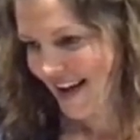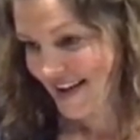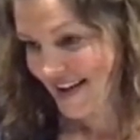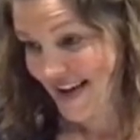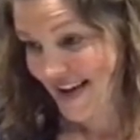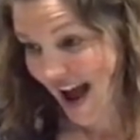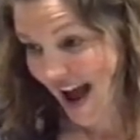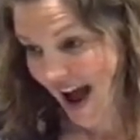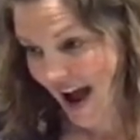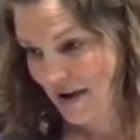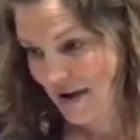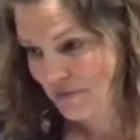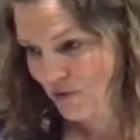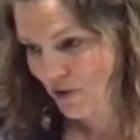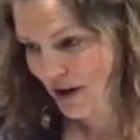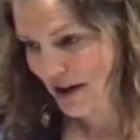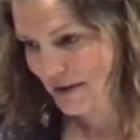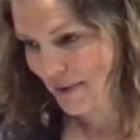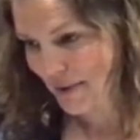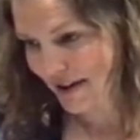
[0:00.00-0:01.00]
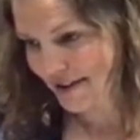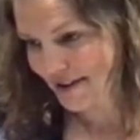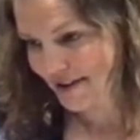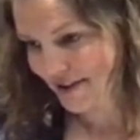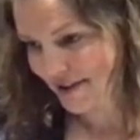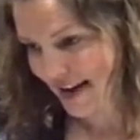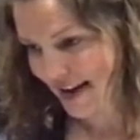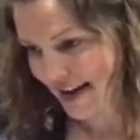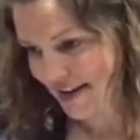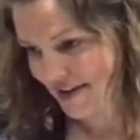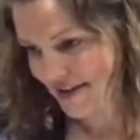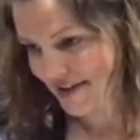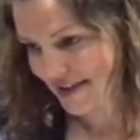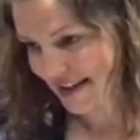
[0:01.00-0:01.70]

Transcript: Yeah, I'm worried about tornadoes.